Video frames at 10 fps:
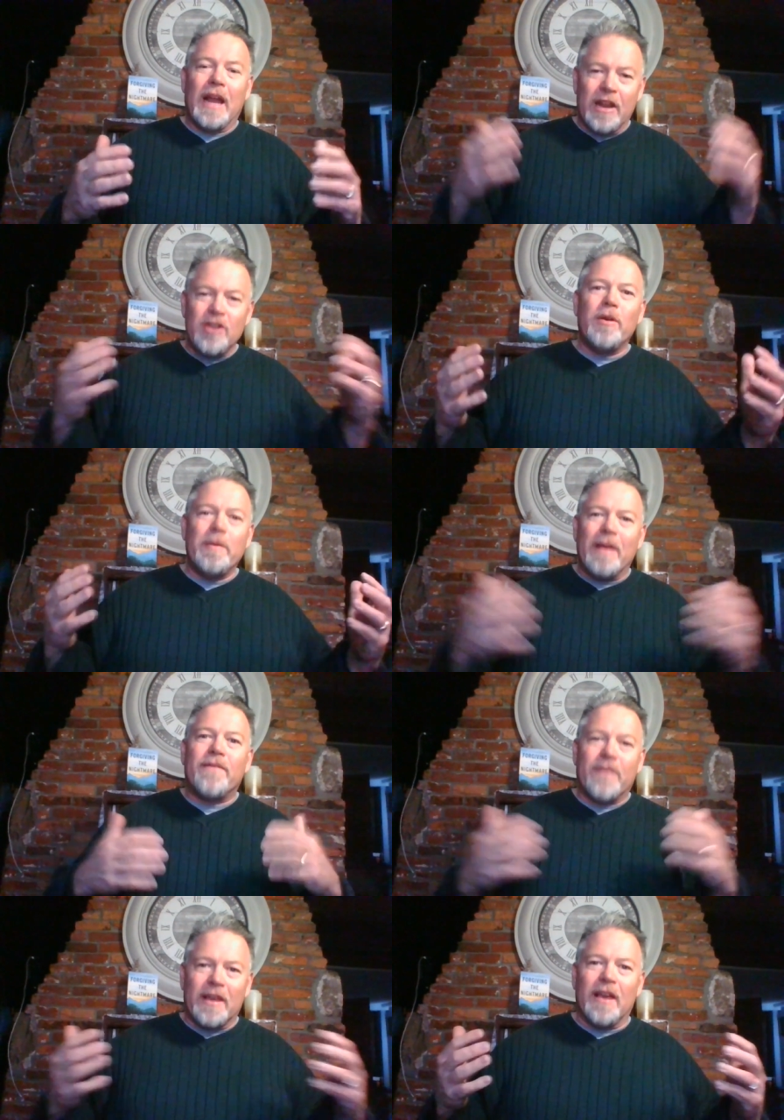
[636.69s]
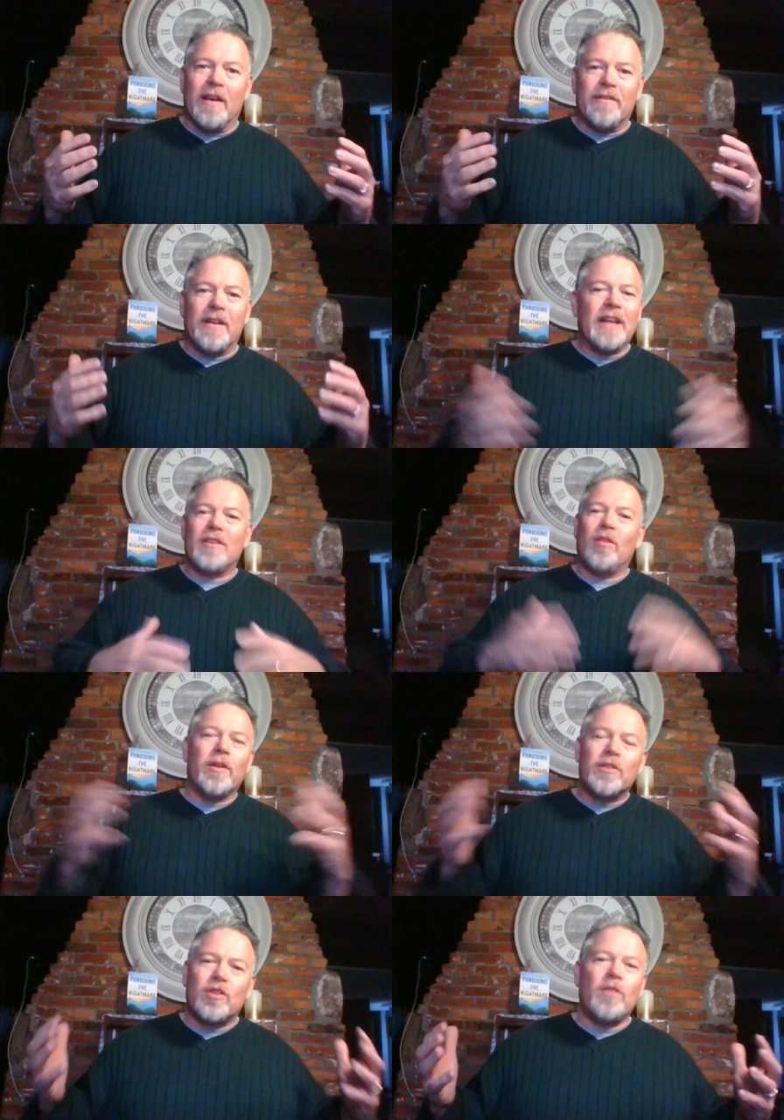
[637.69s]
And I knew he meant forgive. Wow. And I said,
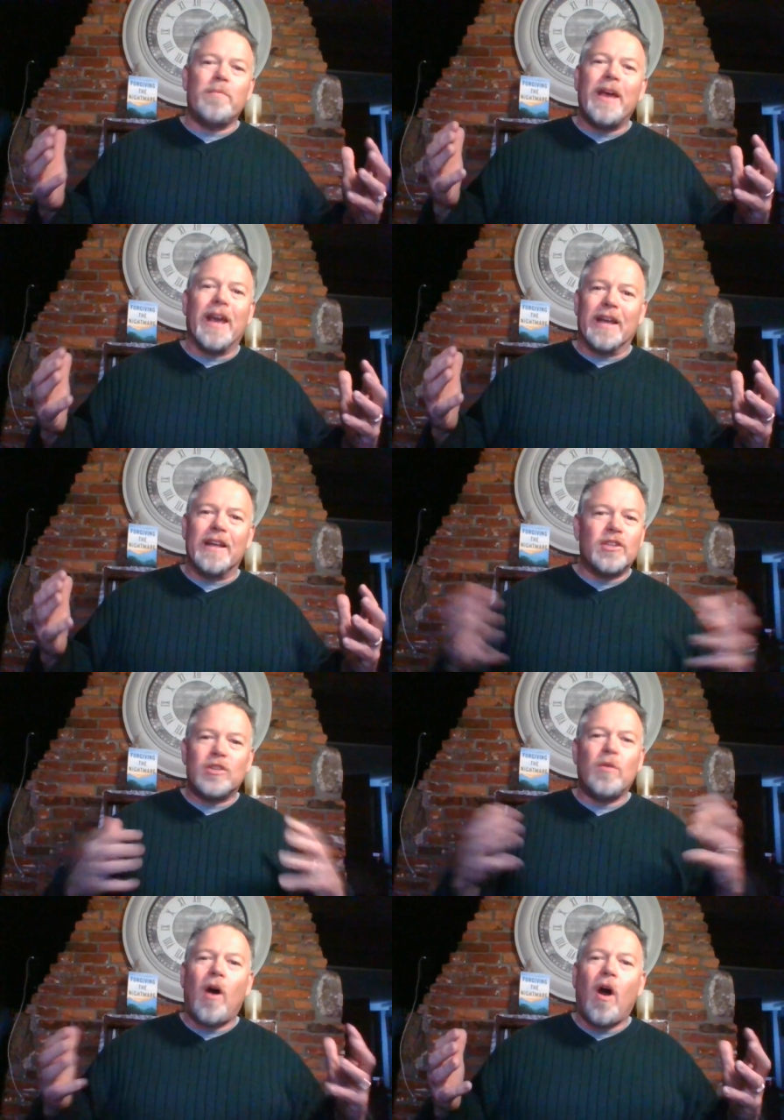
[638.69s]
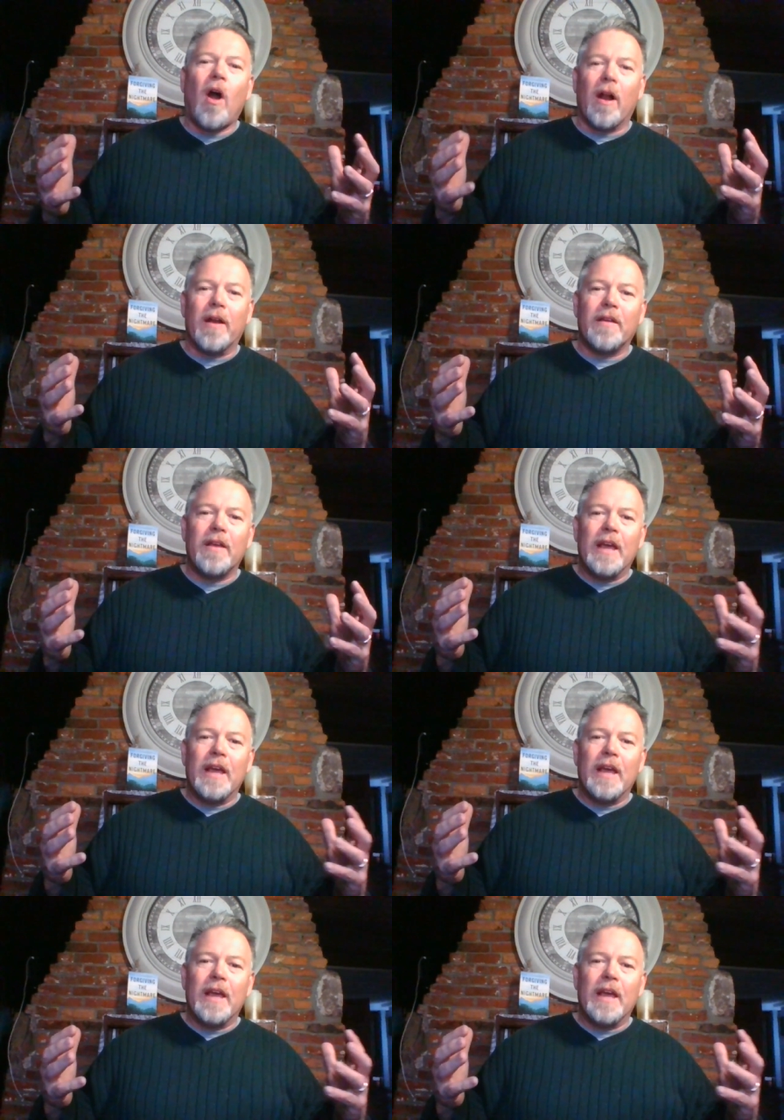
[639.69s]
Lord, it's too big, it's too hard,